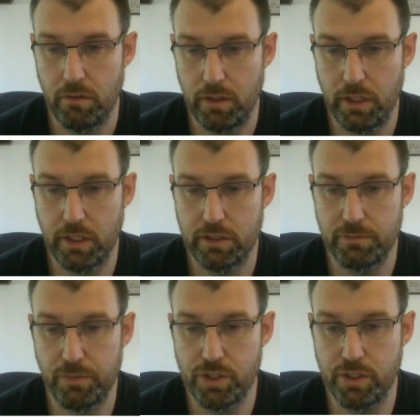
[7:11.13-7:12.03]
They could
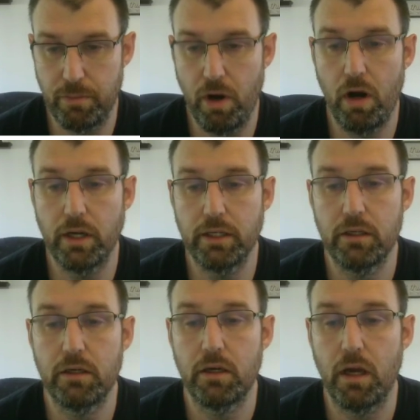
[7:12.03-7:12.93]
just push the pawn
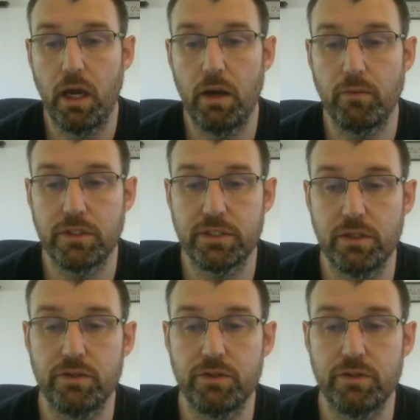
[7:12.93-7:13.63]
and we still